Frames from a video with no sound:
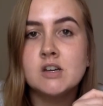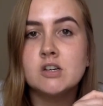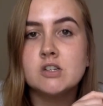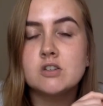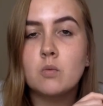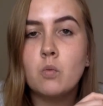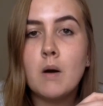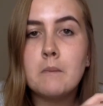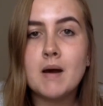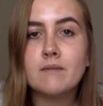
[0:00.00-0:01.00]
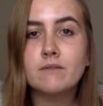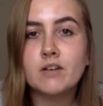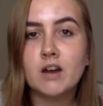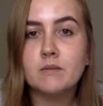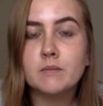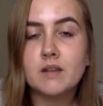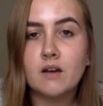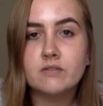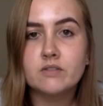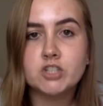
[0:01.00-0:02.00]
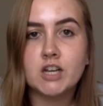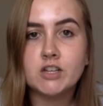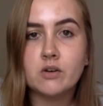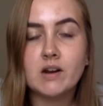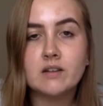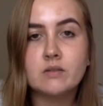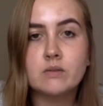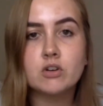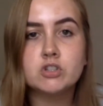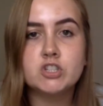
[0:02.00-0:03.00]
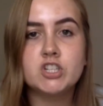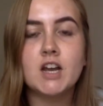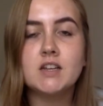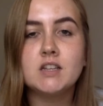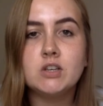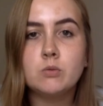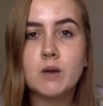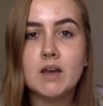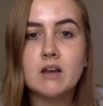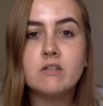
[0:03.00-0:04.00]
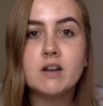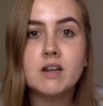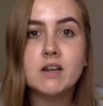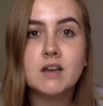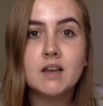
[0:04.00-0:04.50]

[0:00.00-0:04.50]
So what month comes after January? So we've got January.